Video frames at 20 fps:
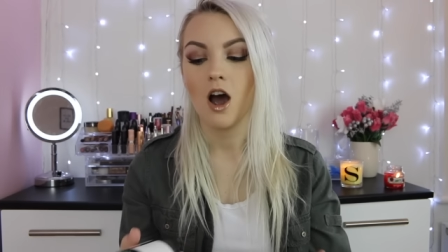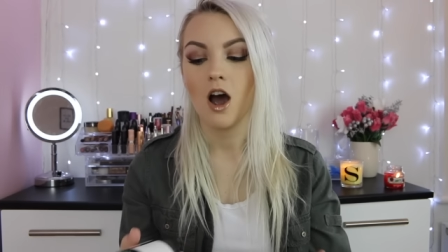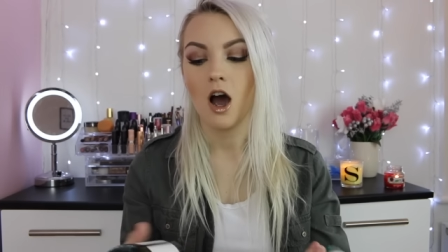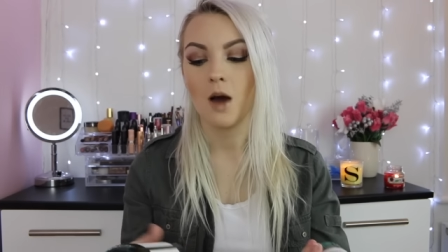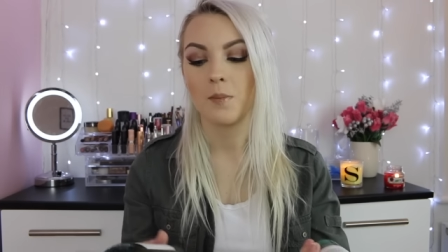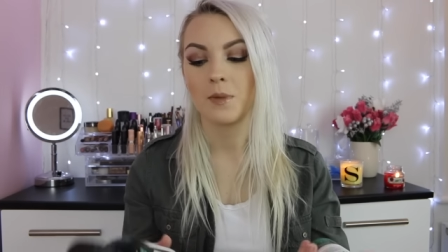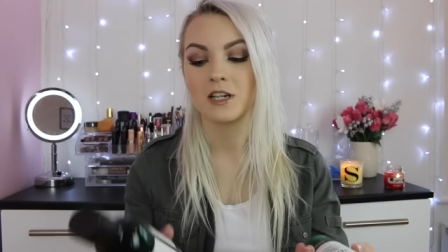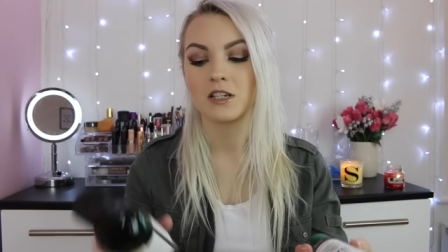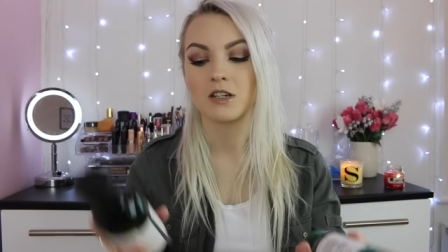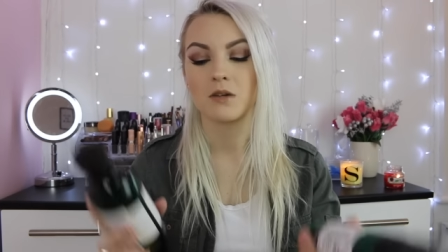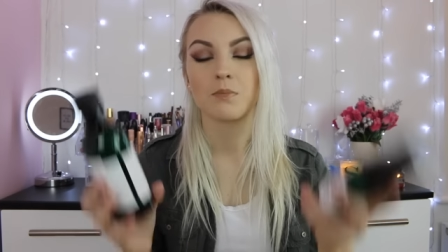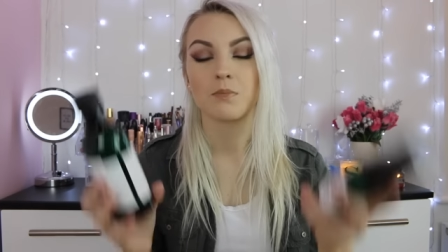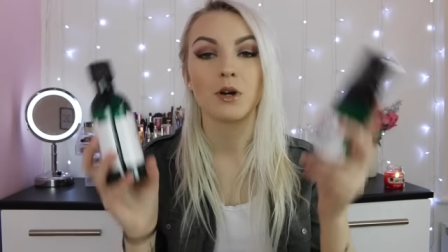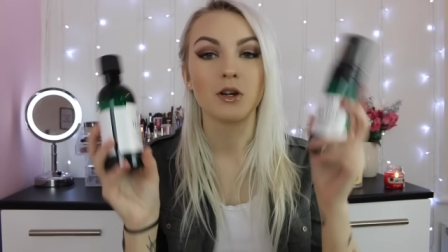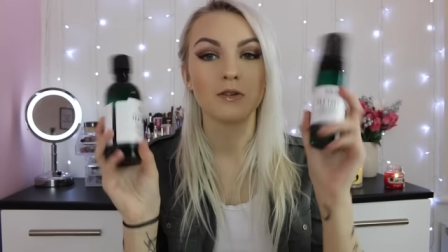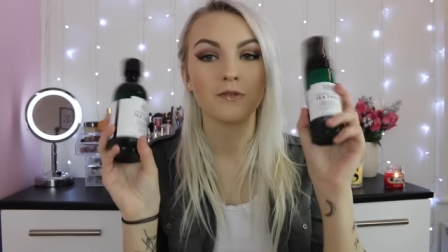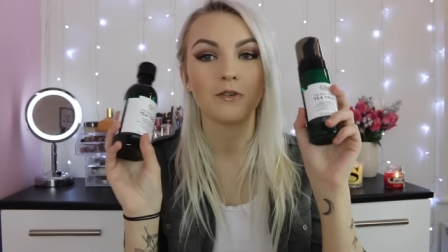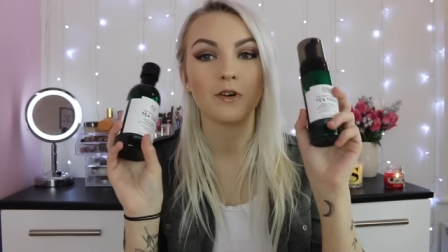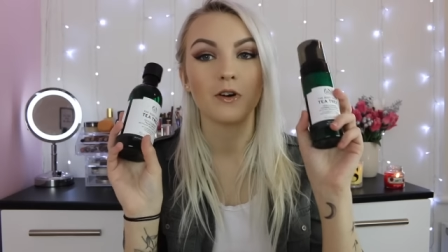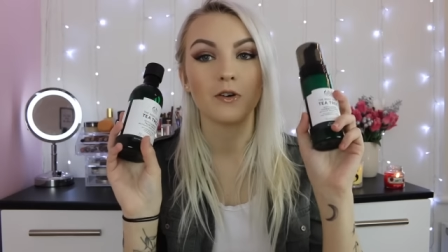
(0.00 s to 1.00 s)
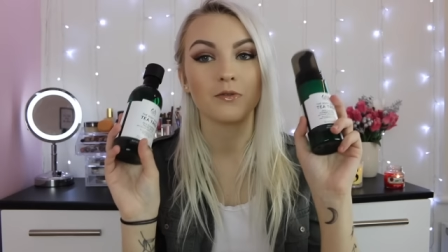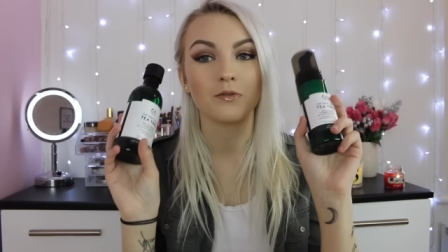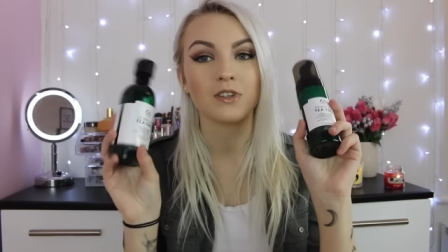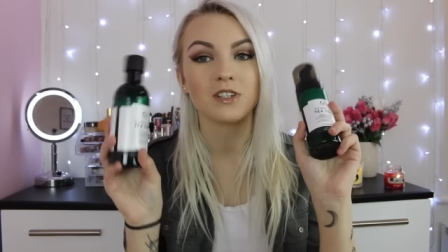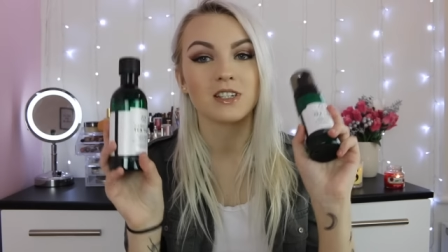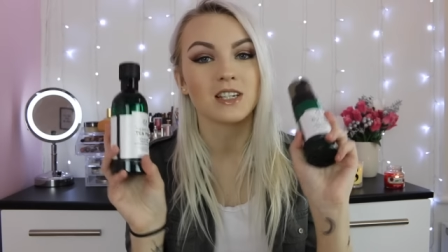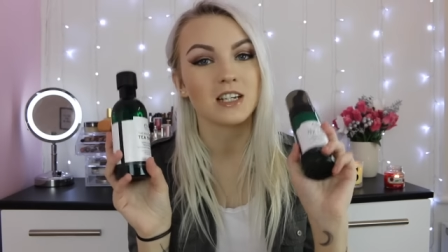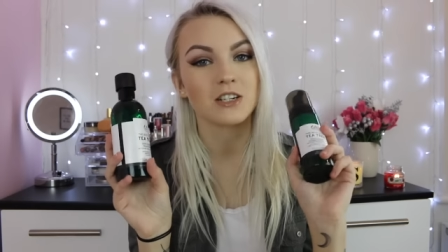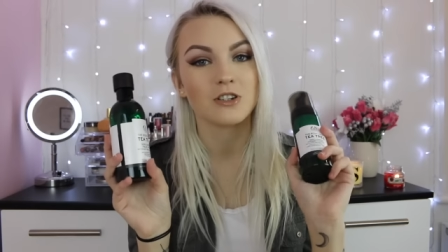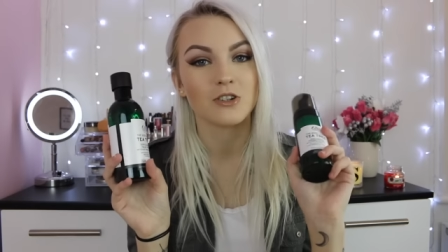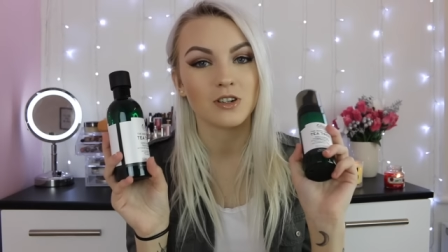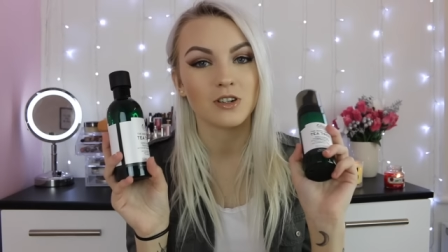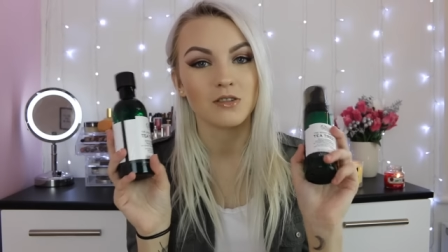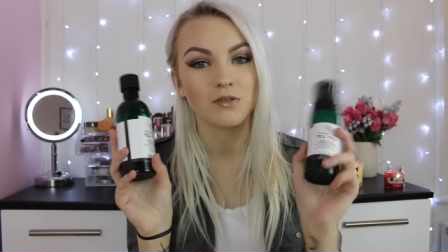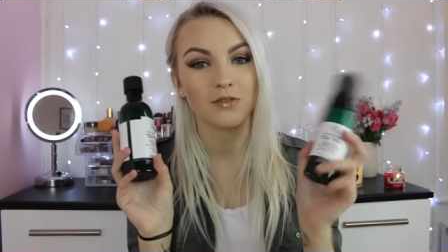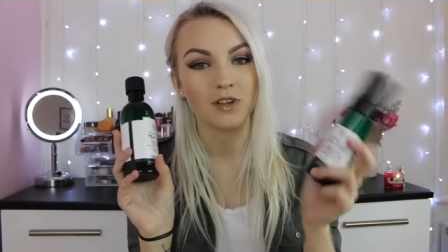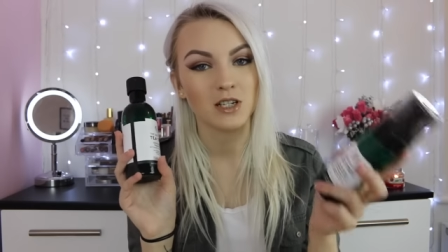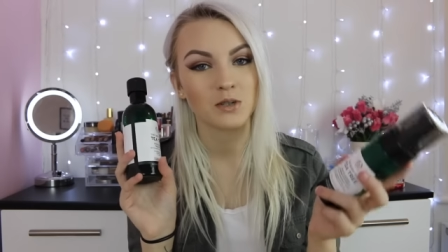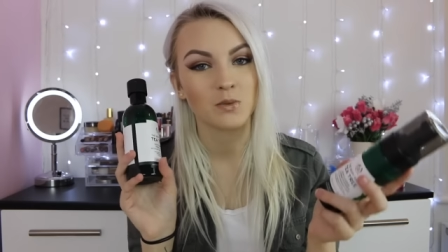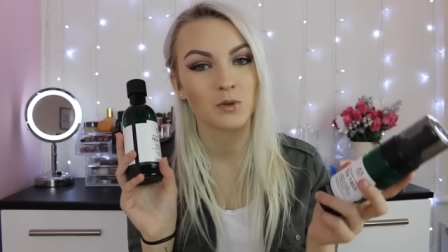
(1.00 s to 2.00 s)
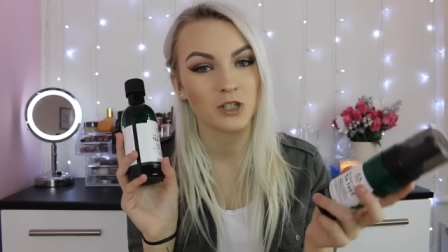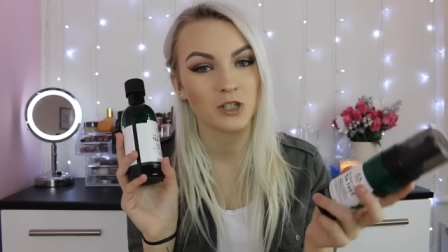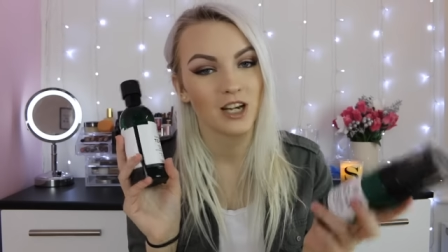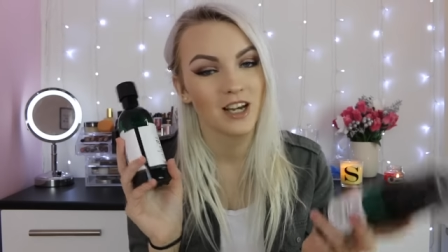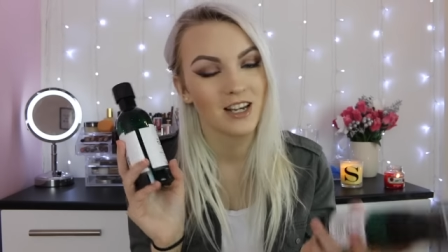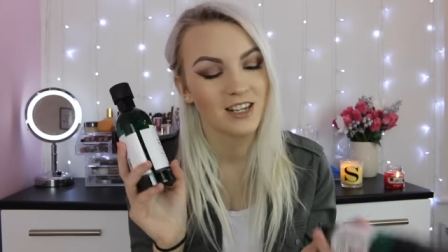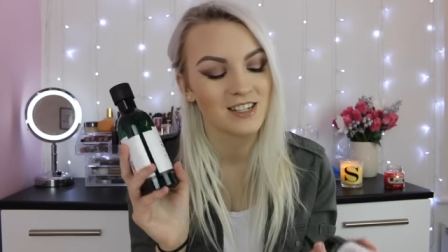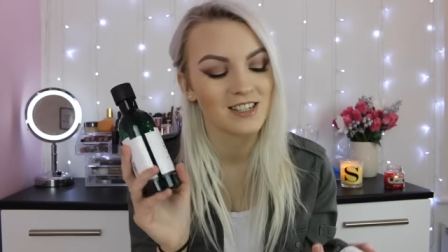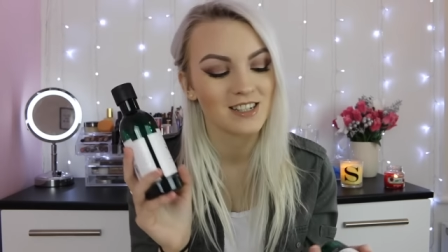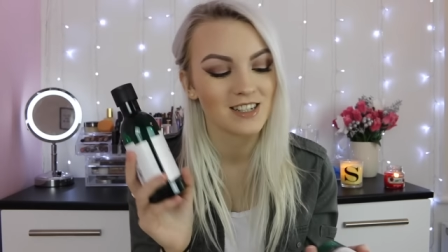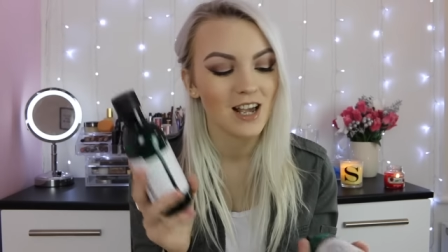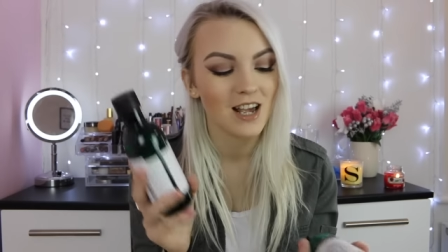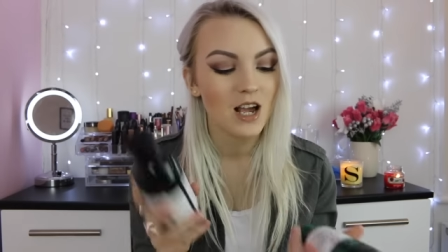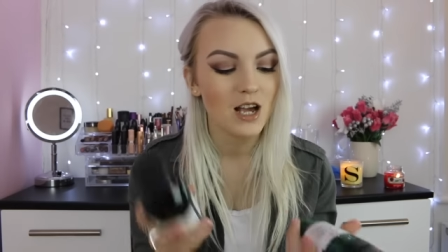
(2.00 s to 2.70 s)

I picked up both of the Tea Tree face washes.